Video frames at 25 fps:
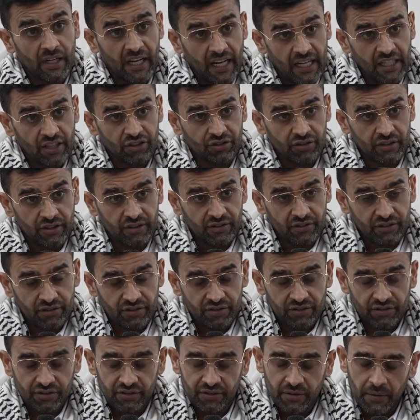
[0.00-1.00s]

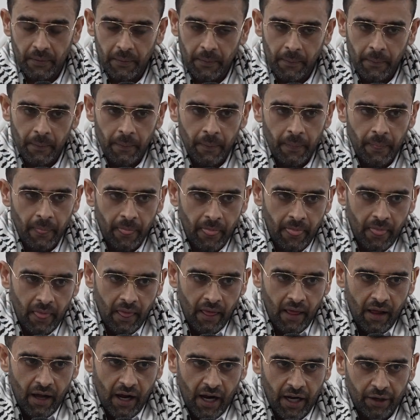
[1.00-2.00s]
occasions,
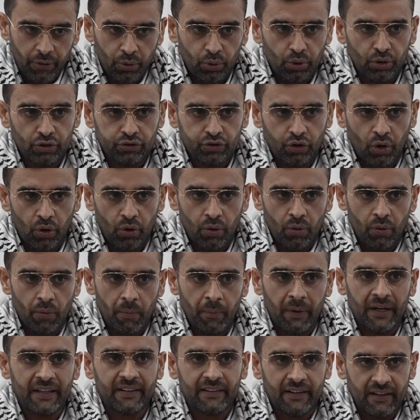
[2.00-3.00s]
and also
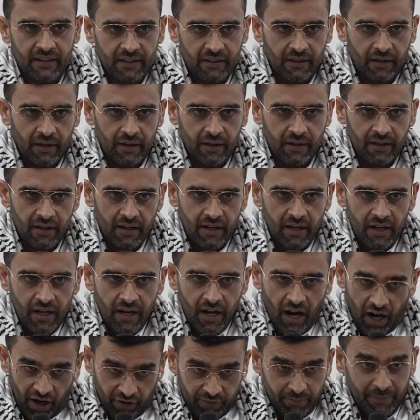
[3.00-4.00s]
my TikTok.
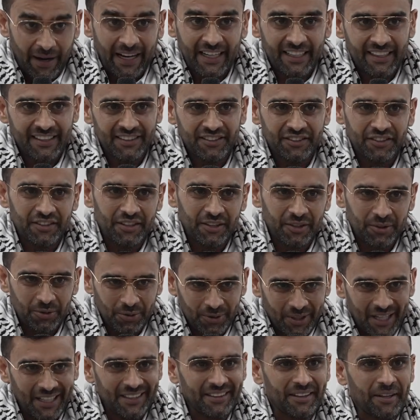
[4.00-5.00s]
I've managed to
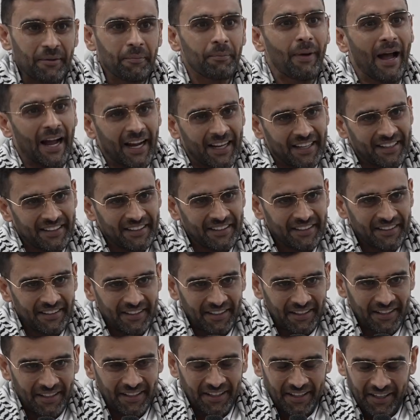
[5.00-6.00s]
get them back,
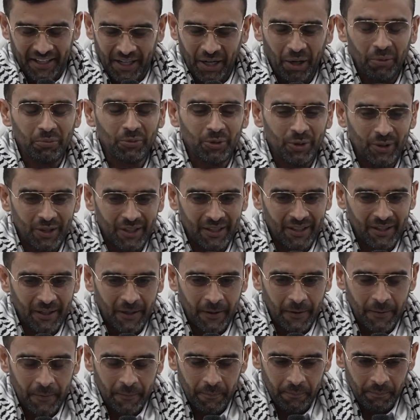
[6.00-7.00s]
alhamdulillah.